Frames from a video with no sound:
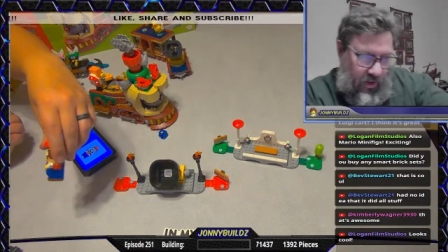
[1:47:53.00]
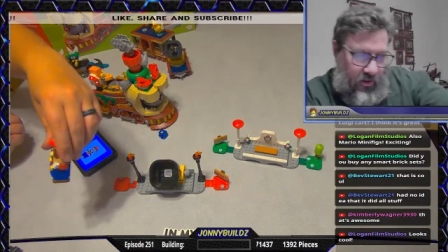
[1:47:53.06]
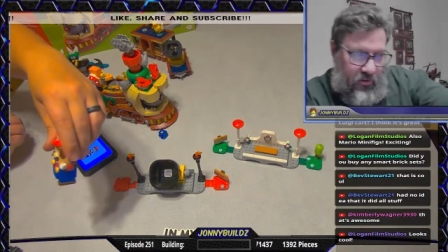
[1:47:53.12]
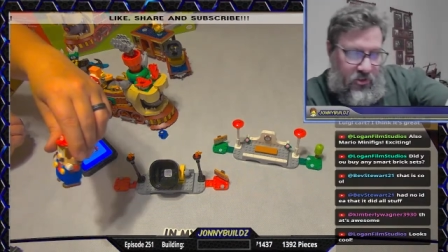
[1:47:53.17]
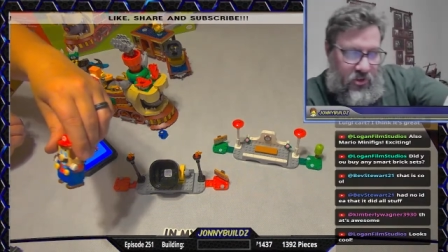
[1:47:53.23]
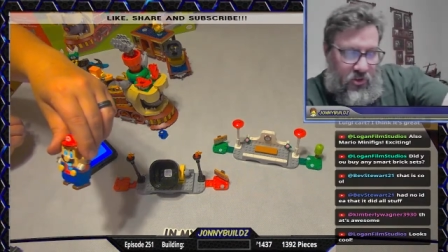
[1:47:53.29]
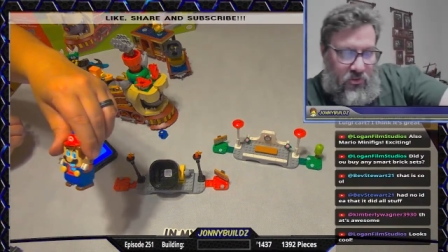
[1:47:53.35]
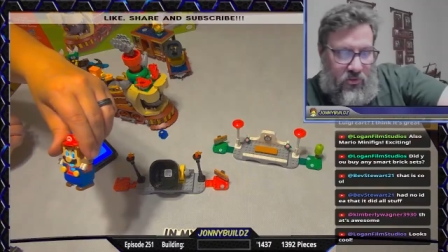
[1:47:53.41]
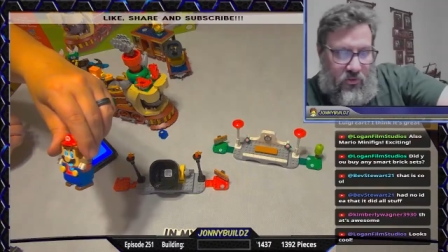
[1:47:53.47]
it
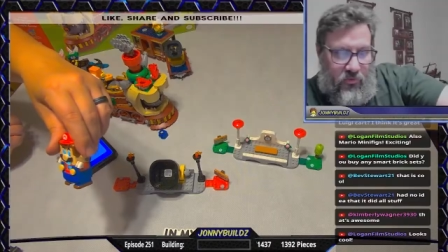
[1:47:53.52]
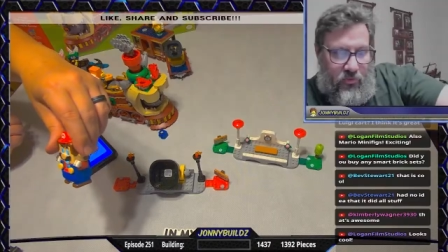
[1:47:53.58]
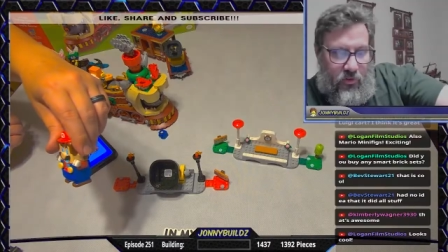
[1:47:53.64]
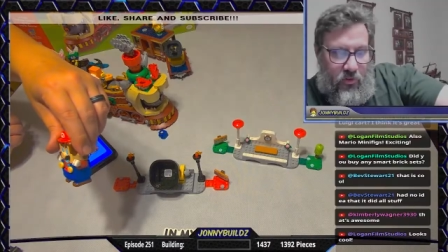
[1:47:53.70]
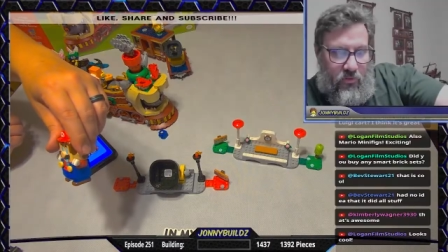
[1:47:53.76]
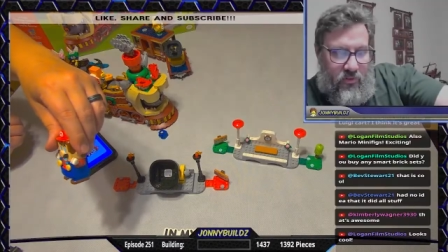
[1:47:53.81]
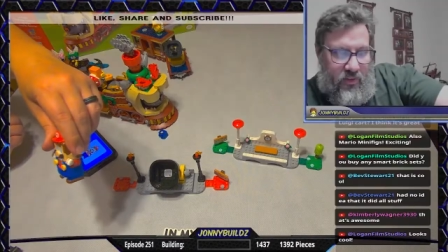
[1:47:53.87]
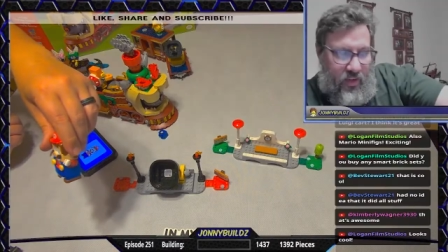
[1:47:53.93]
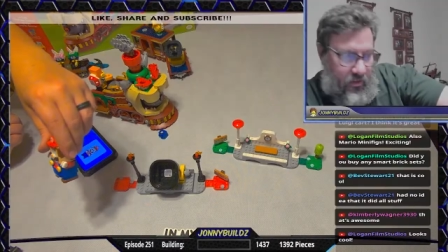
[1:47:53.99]
shows the
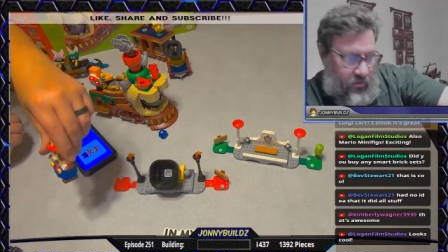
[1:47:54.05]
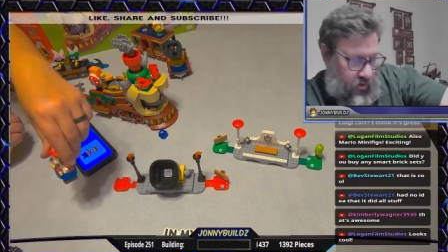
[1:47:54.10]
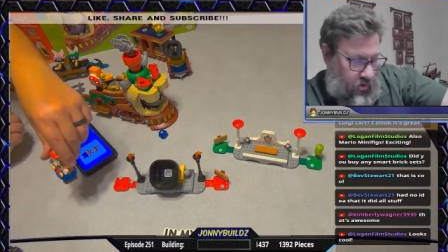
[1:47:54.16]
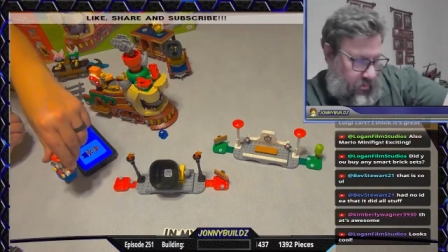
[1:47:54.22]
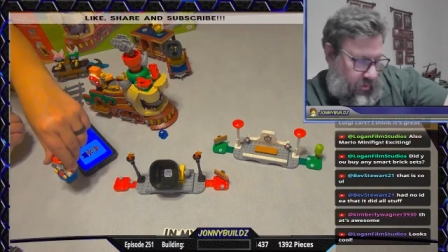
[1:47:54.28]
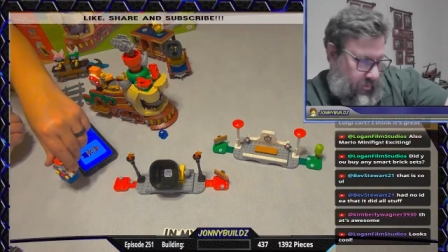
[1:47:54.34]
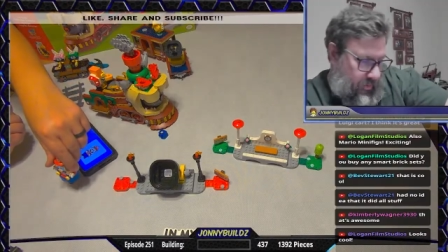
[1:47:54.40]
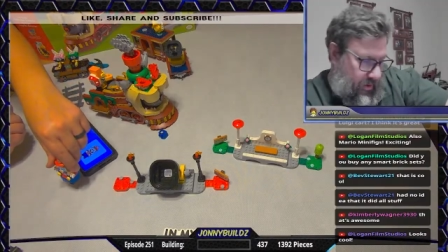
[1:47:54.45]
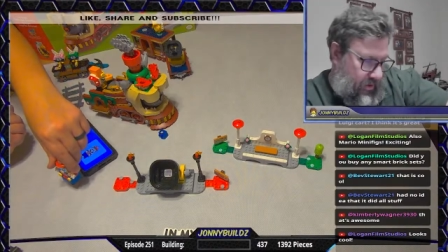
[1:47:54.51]
phone down. Oh,
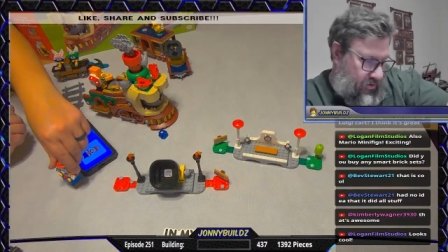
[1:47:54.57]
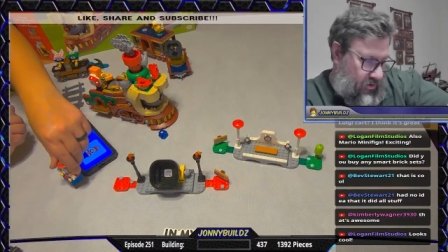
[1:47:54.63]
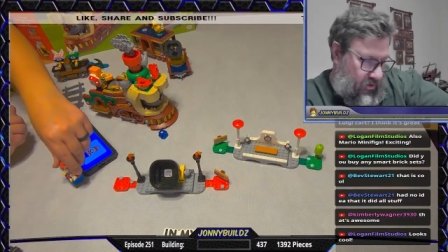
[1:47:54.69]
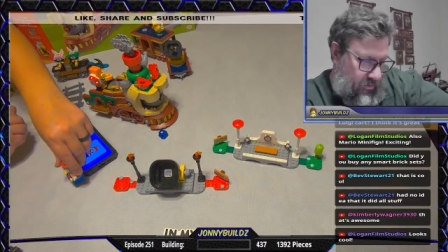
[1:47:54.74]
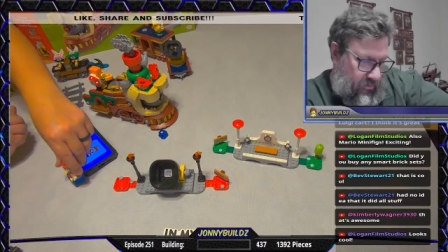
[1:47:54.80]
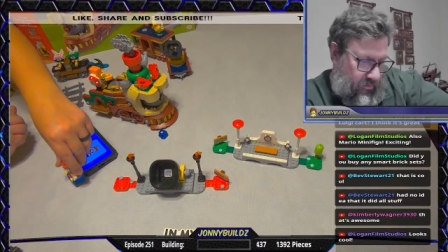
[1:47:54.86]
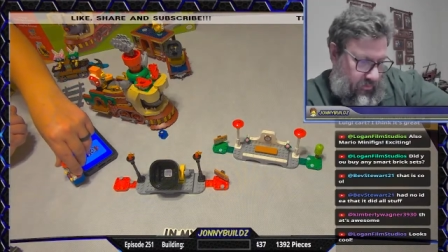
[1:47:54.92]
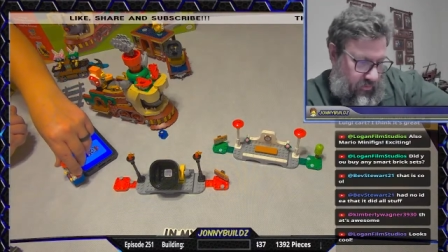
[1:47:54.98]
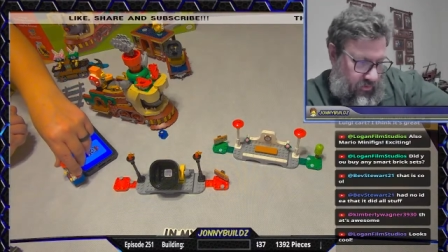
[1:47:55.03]
maybe I took
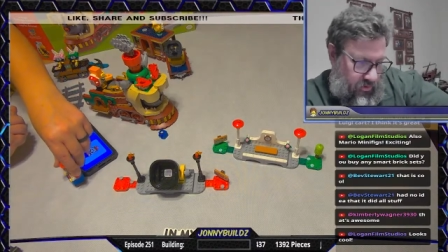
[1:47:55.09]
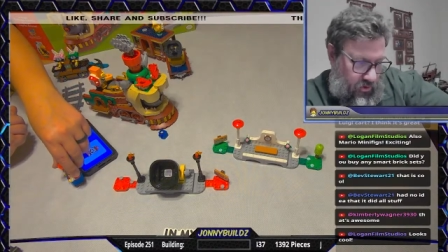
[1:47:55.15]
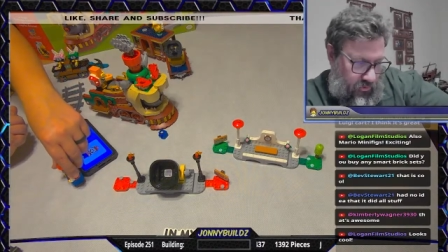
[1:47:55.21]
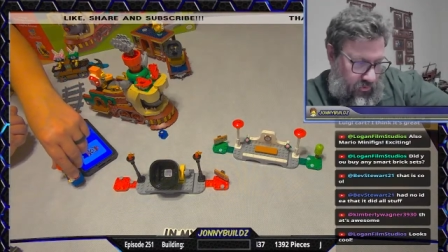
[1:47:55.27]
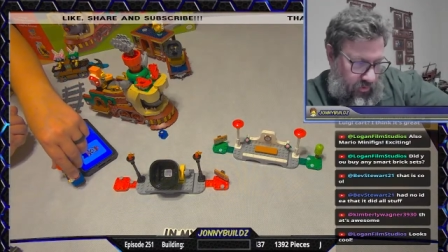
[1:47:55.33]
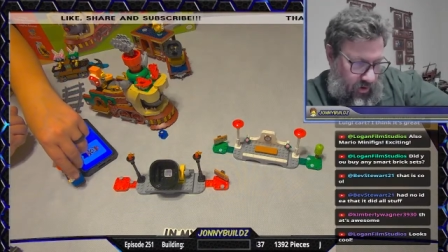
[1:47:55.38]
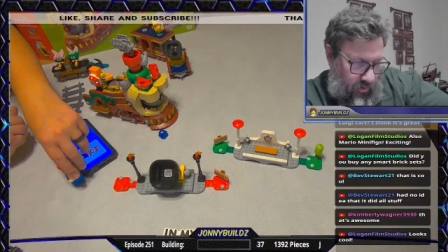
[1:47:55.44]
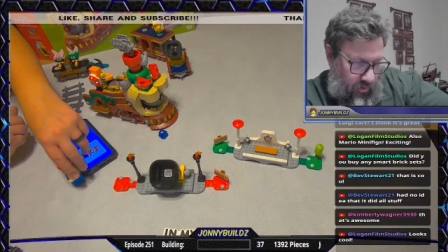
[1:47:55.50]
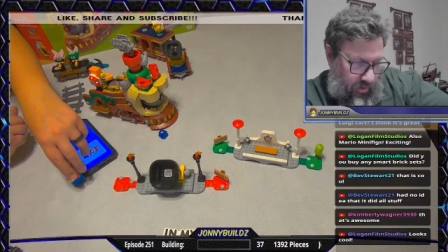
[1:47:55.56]
him too
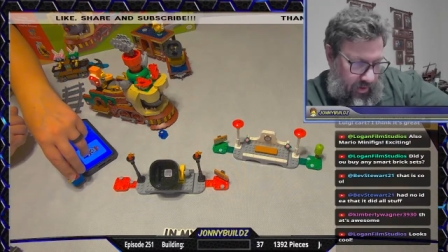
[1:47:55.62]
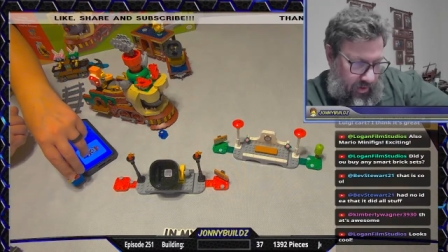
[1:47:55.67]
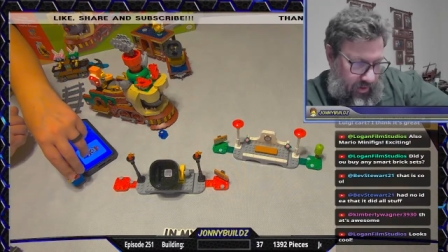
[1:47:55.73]
far away.